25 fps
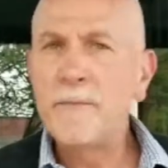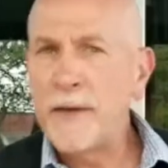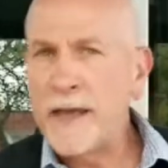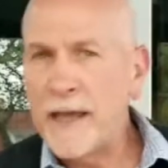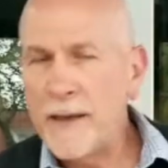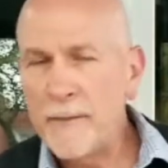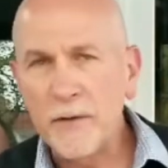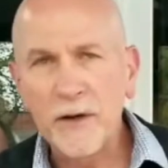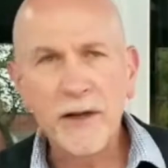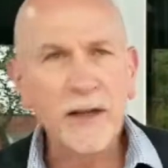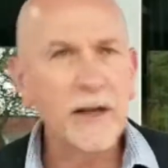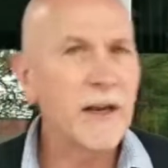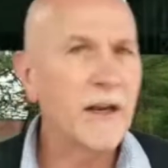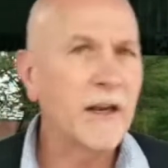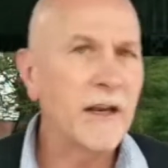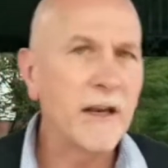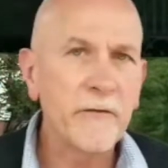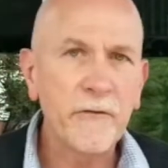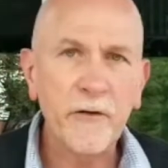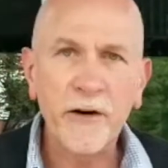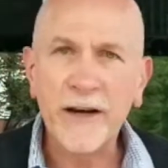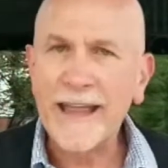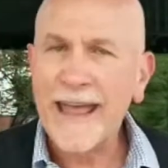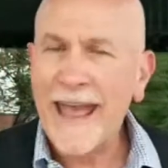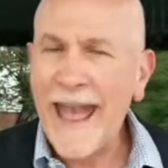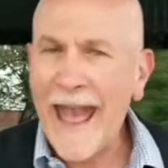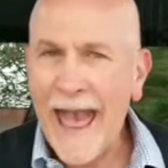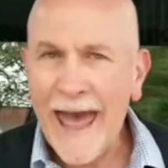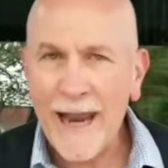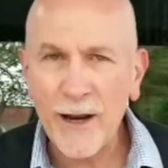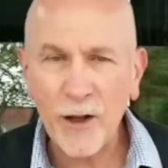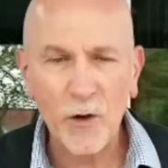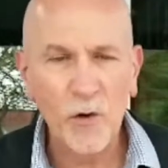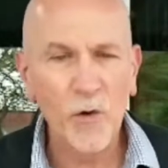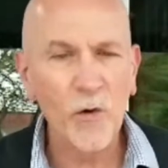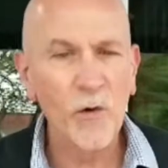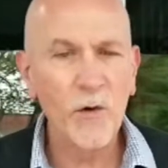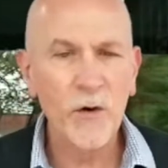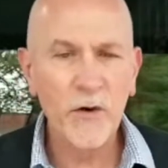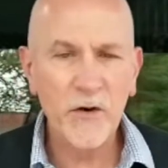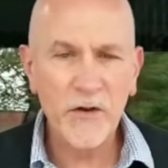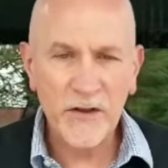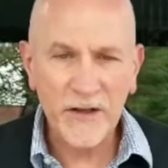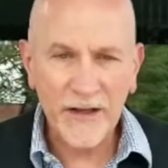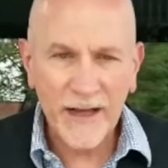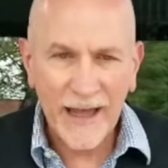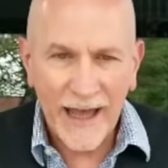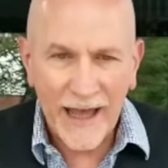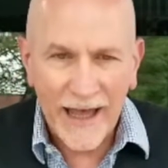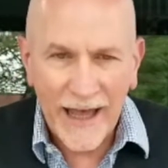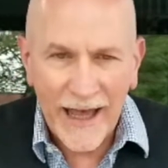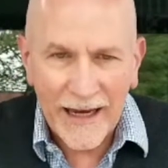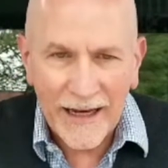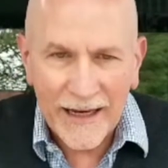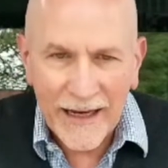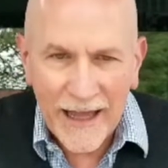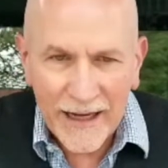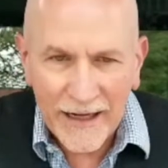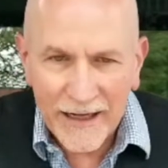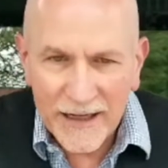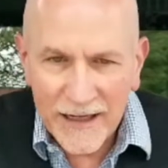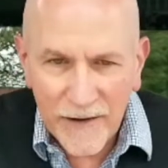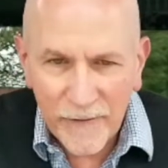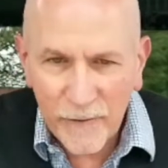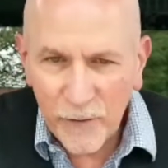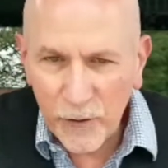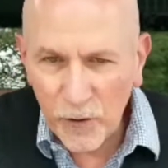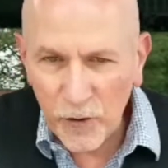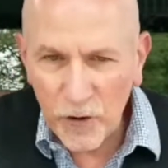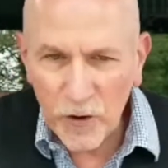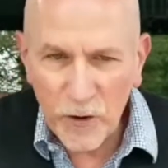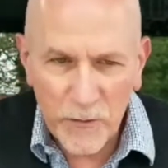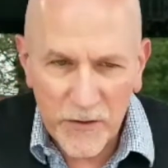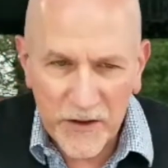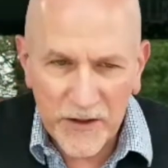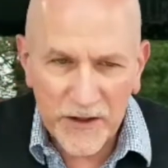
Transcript: people into different categories and different groups.